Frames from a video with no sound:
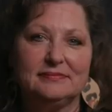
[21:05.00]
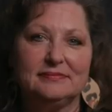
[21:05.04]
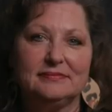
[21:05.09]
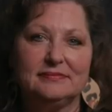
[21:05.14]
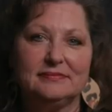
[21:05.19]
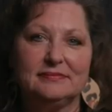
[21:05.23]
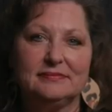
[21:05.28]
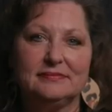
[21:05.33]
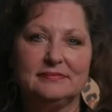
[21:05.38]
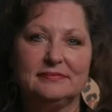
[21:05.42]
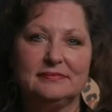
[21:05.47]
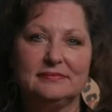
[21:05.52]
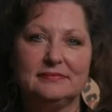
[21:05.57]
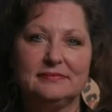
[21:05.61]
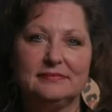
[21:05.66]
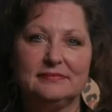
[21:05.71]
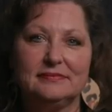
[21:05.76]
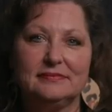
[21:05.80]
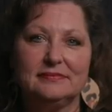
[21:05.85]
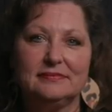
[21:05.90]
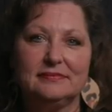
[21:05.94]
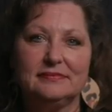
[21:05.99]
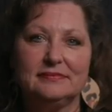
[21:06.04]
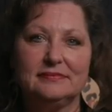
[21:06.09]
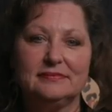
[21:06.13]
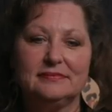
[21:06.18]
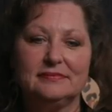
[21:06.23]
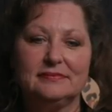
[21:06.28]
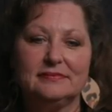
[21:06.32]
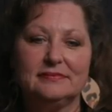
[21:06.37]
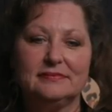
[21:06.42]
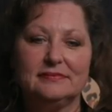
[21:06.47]

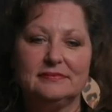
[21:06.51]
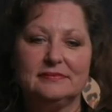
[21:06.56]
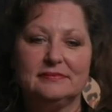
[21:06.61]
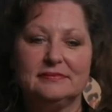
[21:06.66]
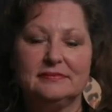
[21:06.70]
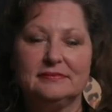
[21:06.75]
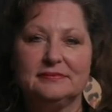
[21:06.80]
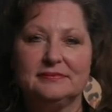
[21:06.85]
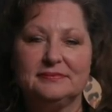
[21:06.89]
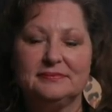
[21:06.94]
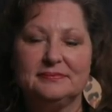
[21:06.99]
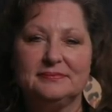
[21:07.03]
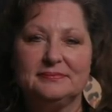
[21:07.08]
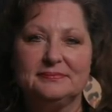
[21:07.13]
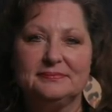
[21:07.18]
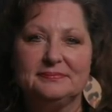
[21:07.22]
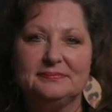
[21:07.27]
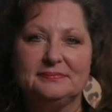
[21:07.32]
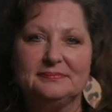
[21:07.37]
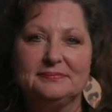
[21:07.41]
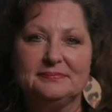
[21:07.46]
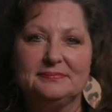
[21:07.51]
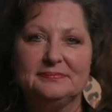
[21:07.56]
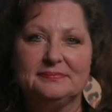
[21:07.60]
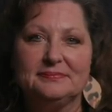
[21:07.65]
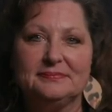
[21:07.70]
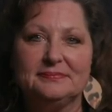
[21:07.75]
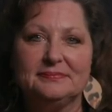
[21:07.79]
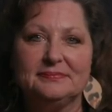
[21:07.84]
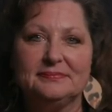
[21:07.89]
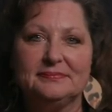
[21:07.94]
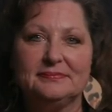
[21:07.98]

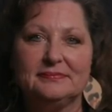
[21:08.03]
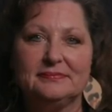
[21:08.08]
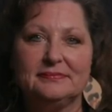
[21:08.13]
No words are spoken by the person on screen.